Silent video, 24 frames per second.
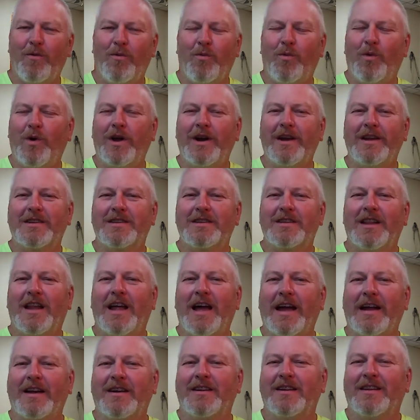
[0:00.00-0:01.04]
what it's
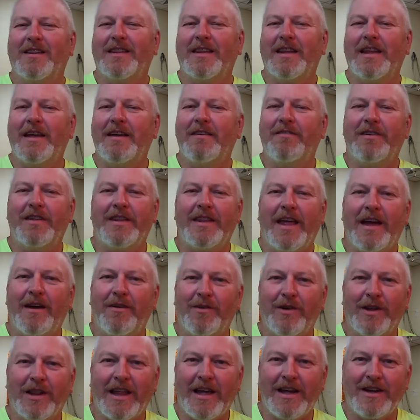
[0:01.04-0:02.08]
like to live in
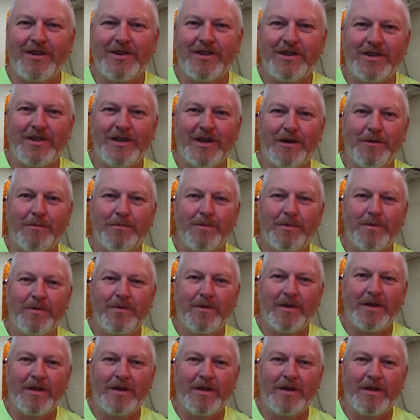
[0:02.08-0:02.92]
that relationship